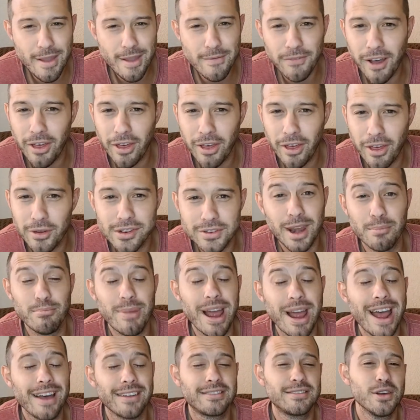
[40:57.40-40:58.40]
Ape Father's got a
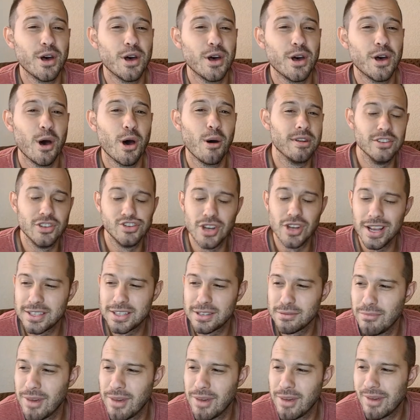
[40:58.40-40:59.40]
bathtub and a
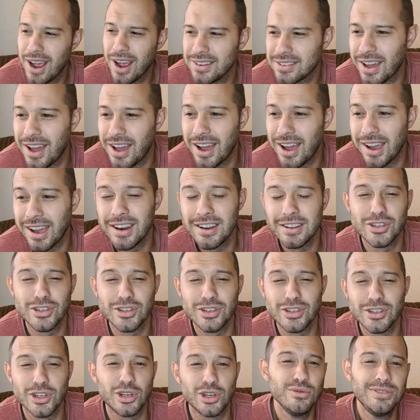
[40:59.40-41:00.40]
Jason mask. I got a
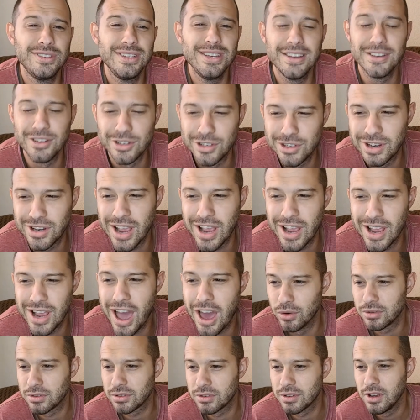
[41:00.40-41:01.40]
jacuzzi and
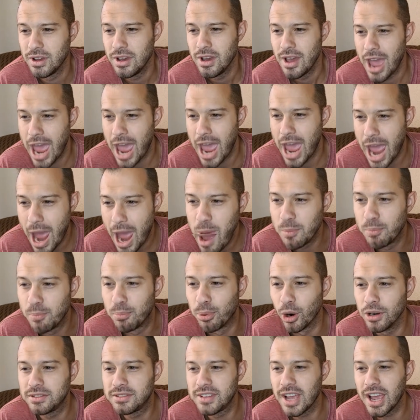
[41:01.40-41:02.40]
shadows. Happy
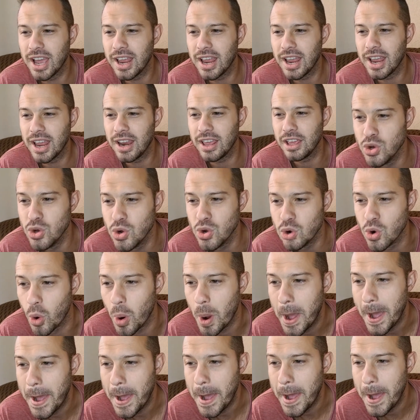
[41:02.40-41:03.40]
birthday to
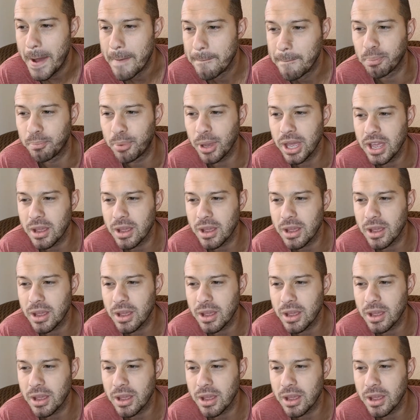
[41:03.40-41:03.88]
you, a